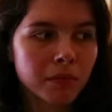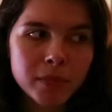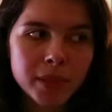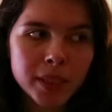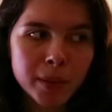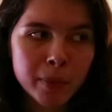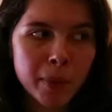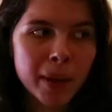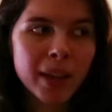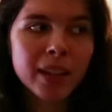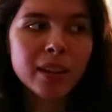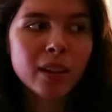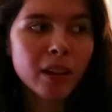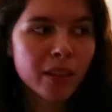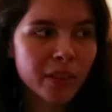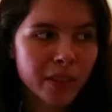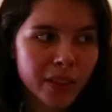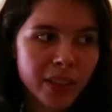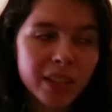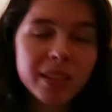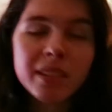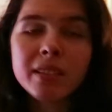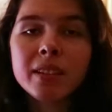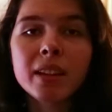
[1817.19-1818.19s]
depend on
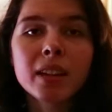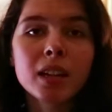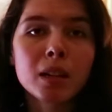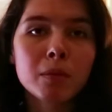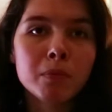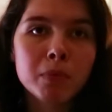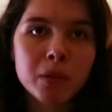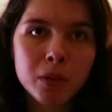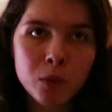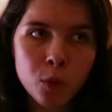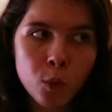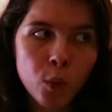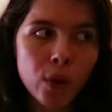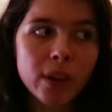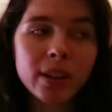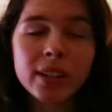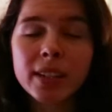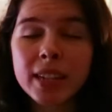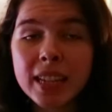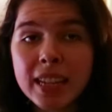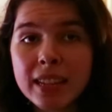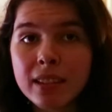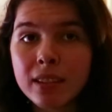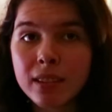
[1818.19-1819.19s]
this setup where
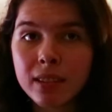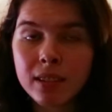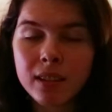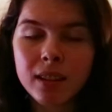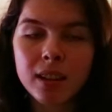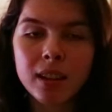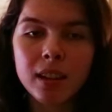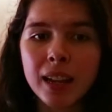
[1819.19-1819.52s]
it is.